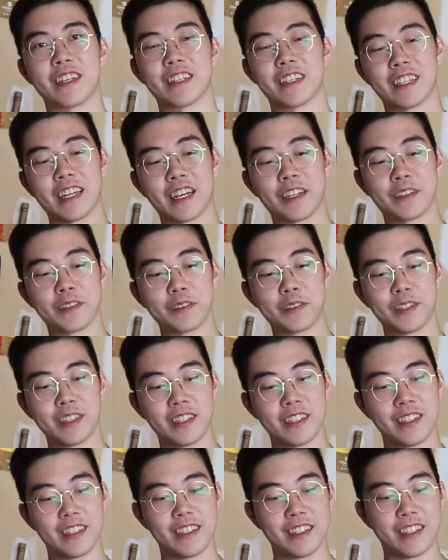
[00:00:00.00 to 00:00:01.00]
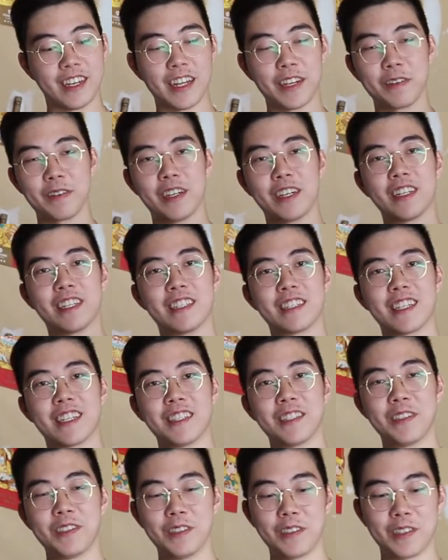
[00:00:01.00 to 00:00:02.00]
Yeah, dude. Anyway, let's get
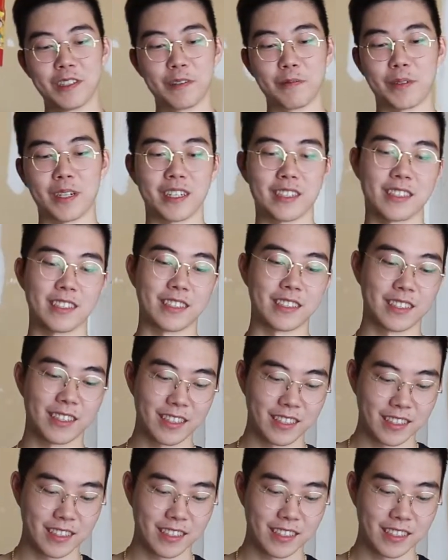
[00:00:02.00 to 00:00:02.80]
to the unboxing.